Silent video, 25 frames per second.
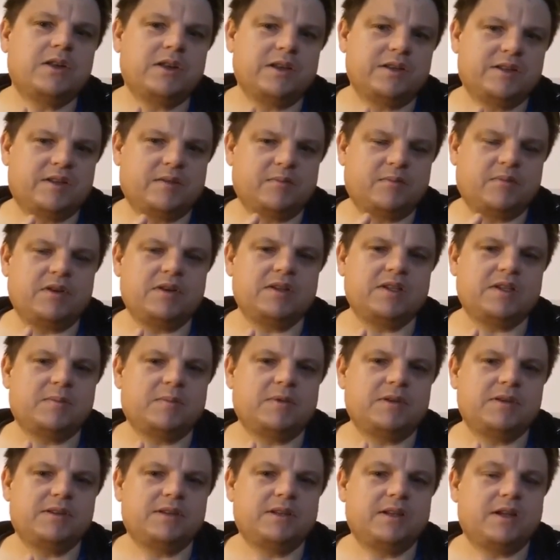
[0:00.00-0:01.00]
it's the
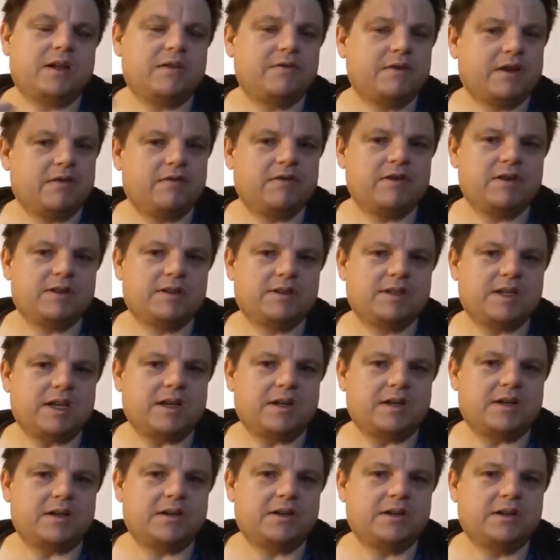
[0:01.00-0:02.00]
principle, isn't it? I've given a
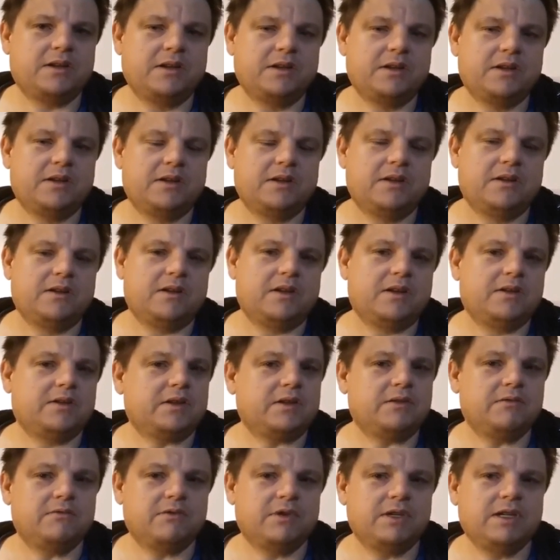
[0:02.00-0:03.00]
tenner. I
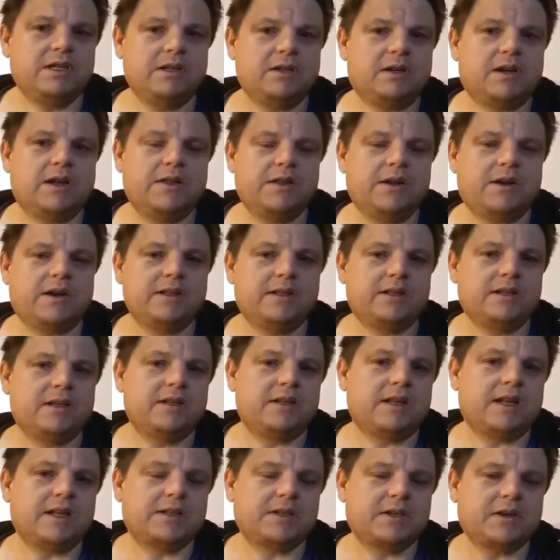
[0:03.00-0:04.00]
don't really like the
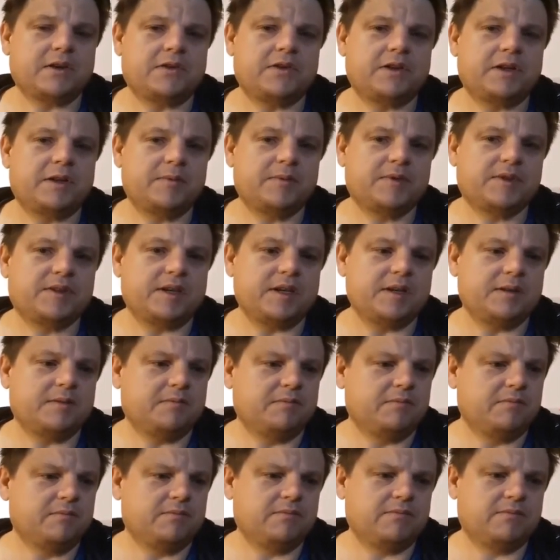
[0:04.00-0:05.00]
idea that's gone up, say,
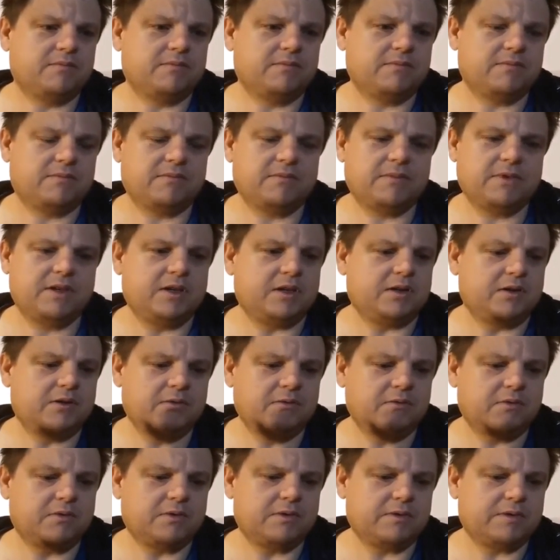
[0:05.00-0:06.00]

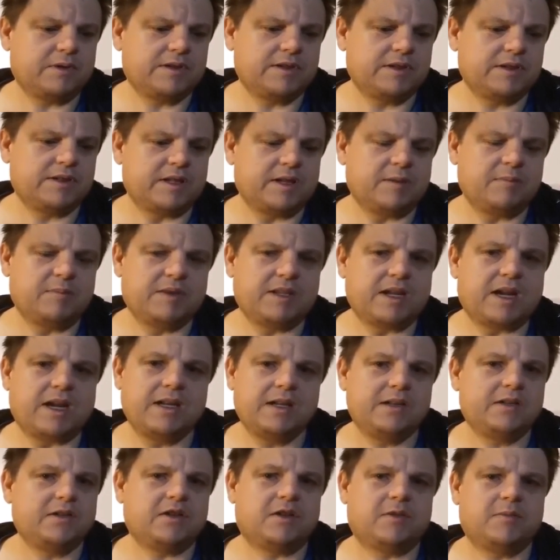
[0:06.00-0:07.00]
what's his name, Danny